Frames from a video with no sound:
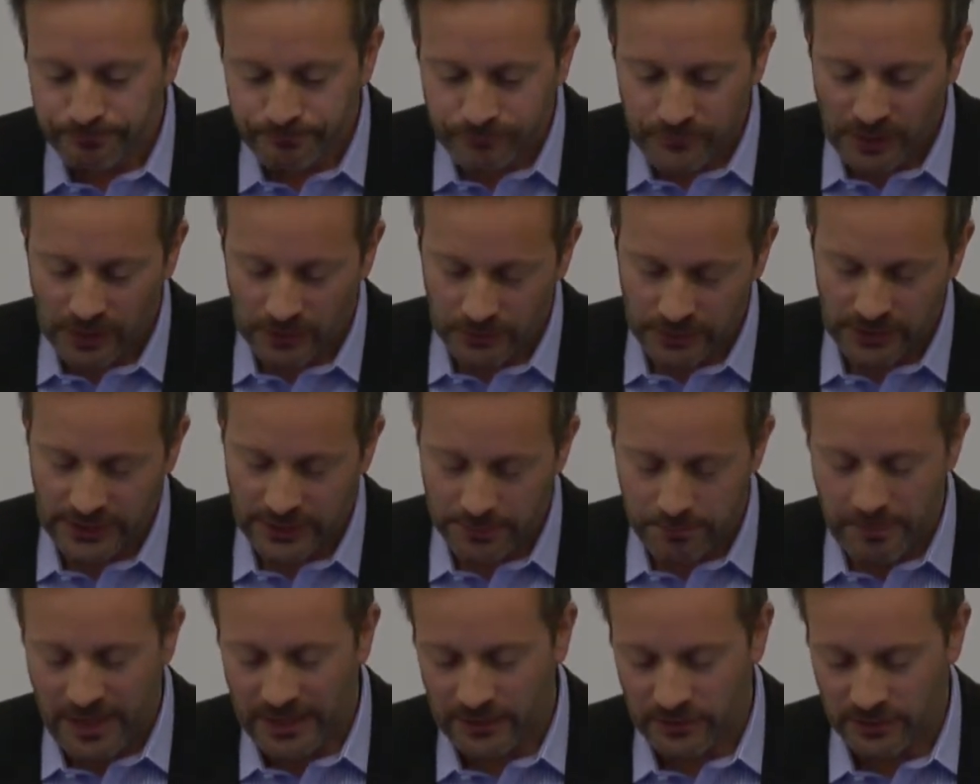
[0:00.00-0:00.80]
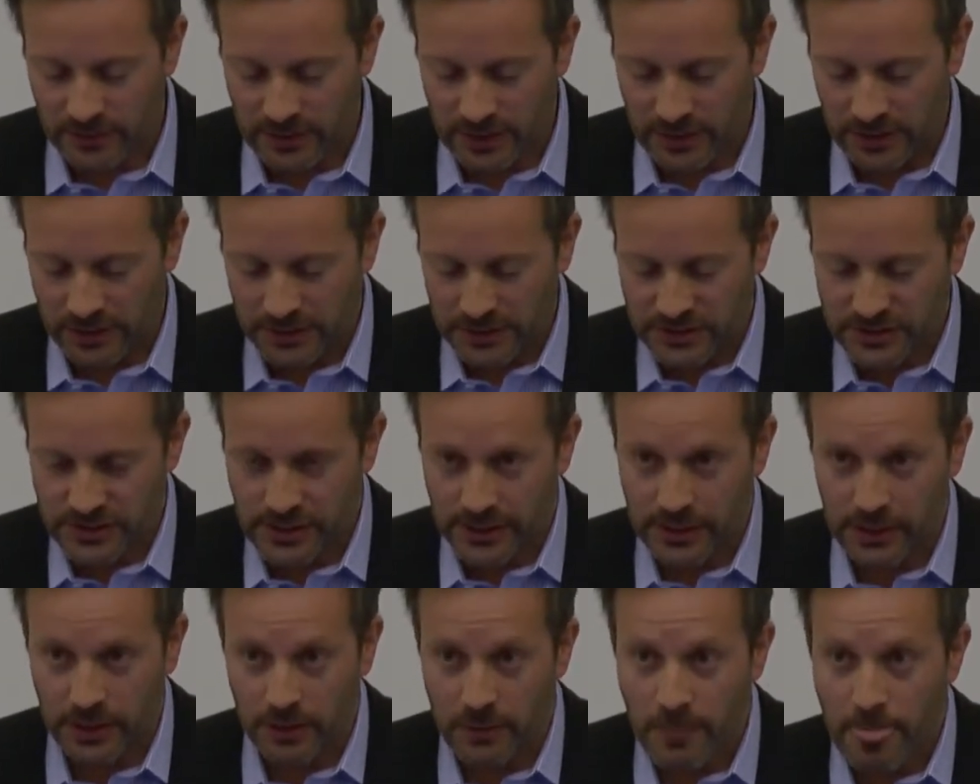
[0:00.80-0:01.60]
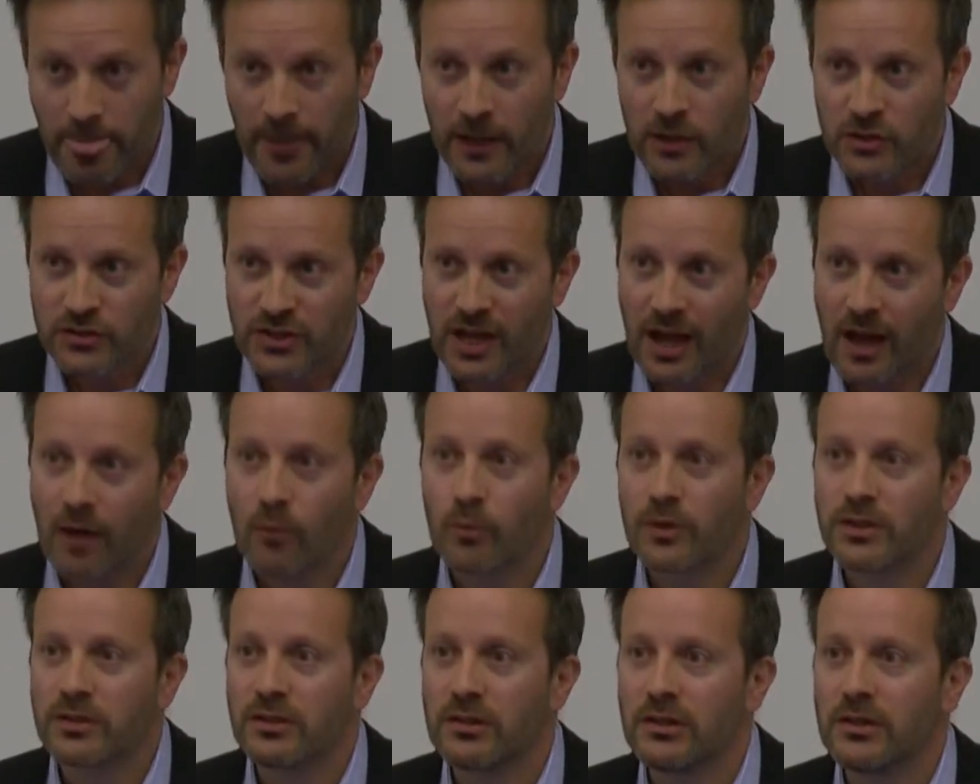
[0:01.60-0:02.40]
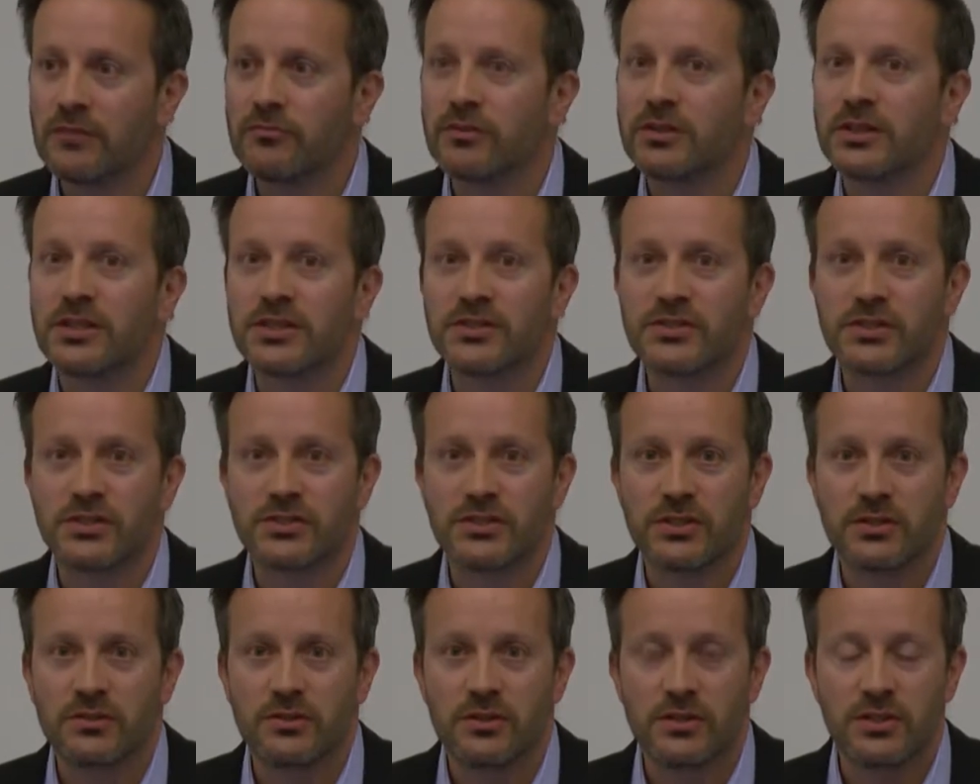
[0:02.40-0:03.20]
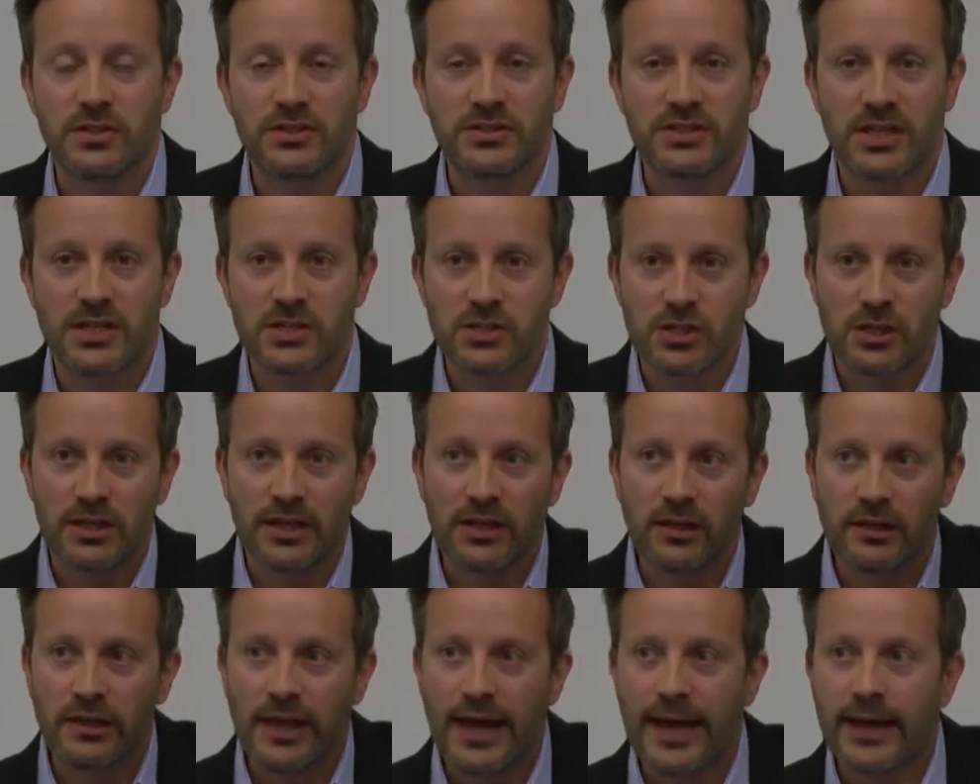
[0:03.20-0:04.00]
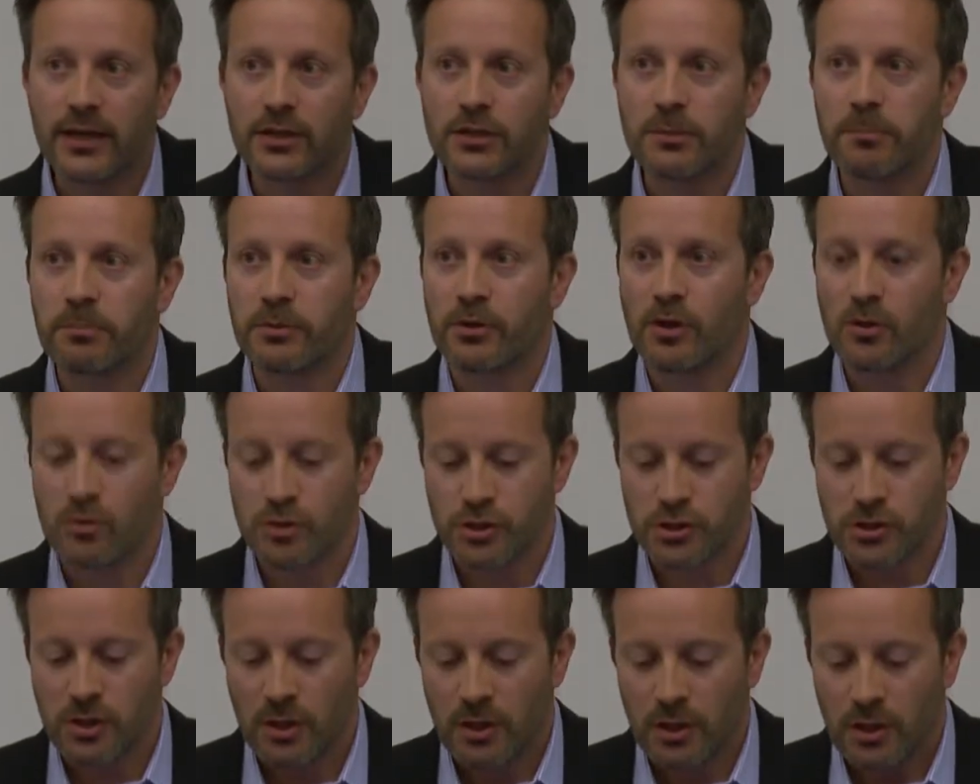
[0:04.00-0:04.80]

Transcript: I'll get back to that in a second. So how we deliver this is essentially a layered approach.